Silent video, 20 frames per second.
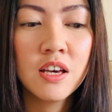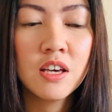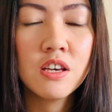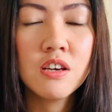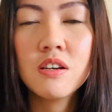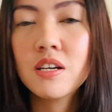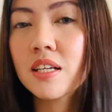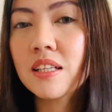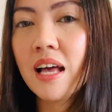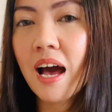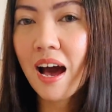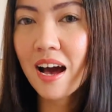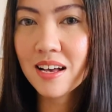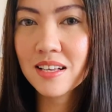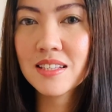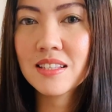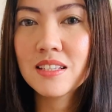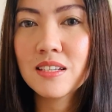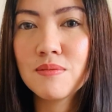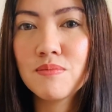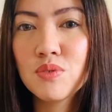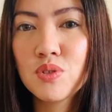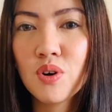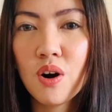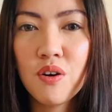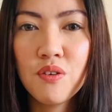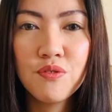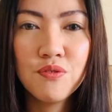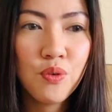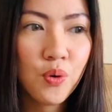You can ask them to
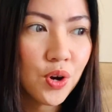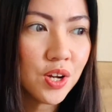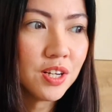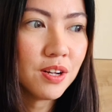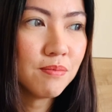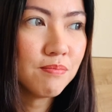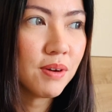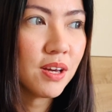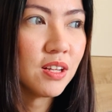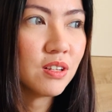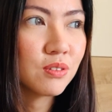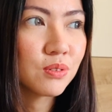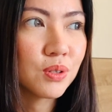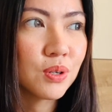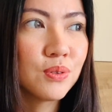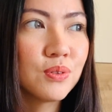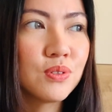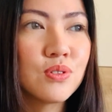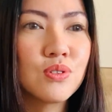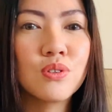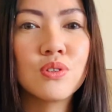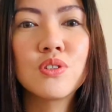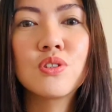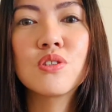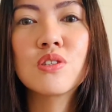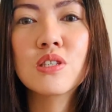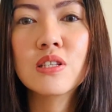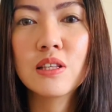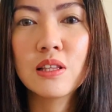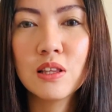avoid the main roads or to
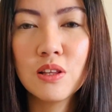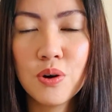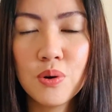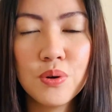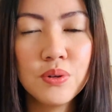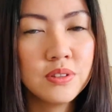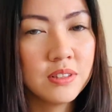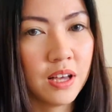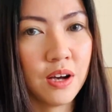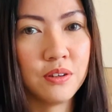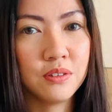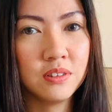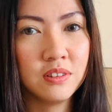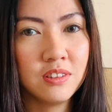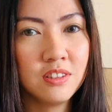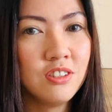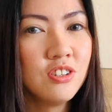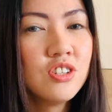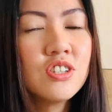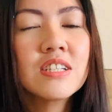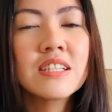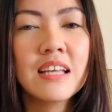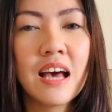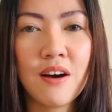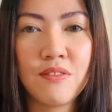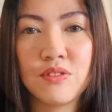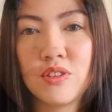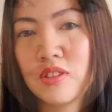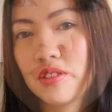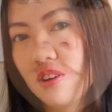slow down. You just
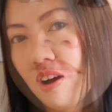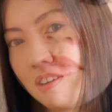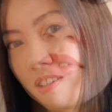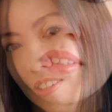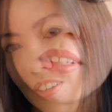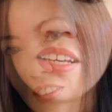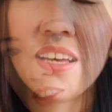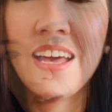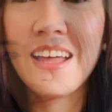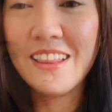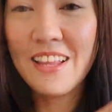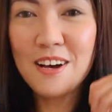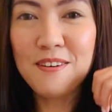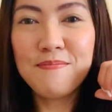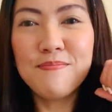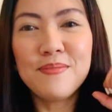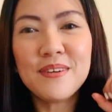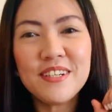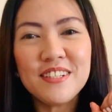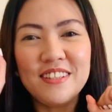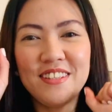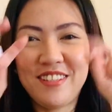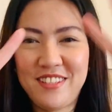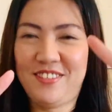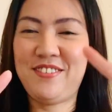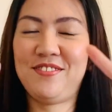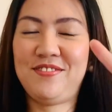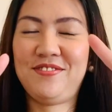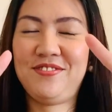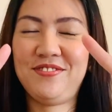have to talk to them. Number
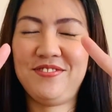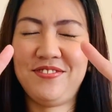2.